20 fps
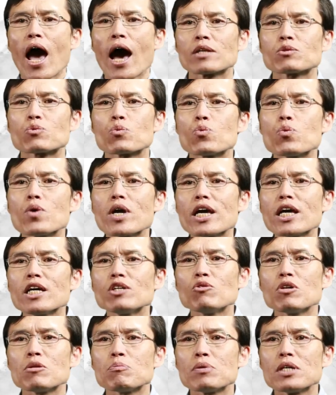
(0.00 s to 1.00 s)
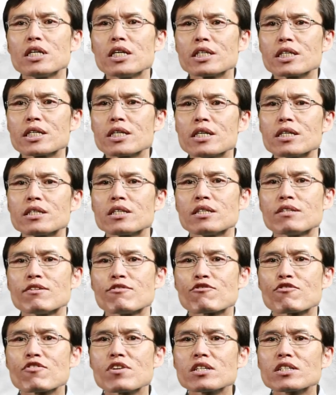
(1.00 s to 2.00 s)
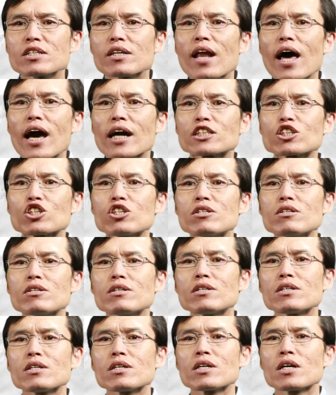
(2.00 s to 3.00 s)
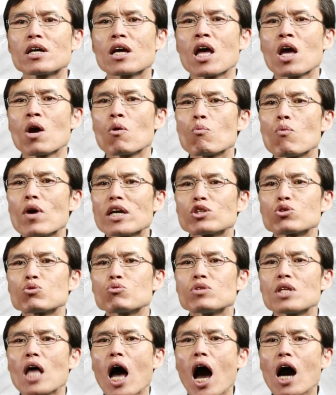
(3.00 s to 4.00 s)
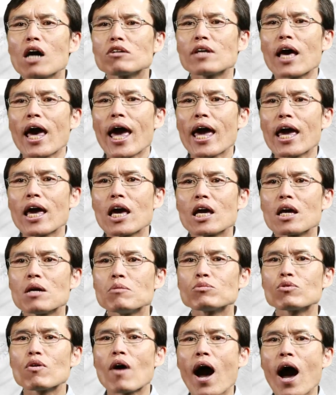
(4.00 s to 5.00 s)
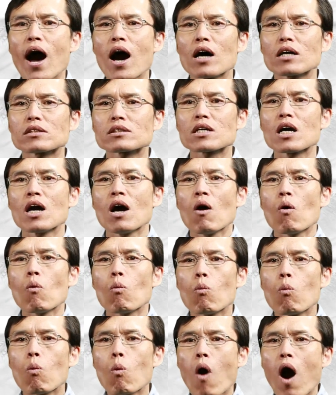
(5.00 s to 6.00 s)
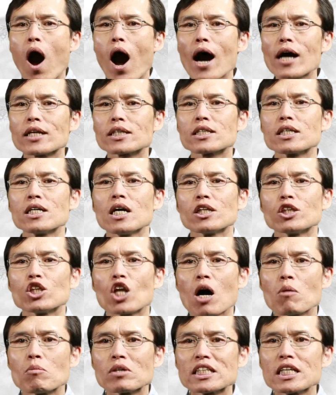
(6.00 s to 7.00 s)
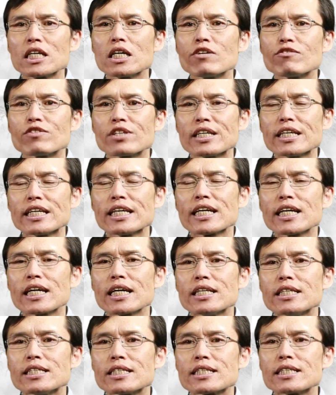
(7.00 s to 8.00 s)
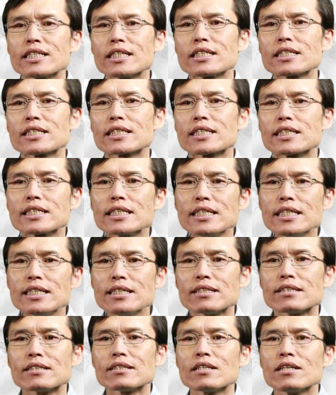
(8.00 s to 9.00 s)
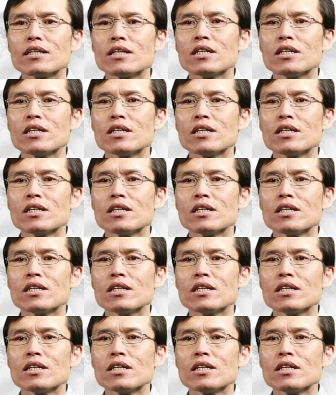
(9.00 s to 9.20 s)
As we repeated in the first lecture, we do not aim to ask what normativity consists in.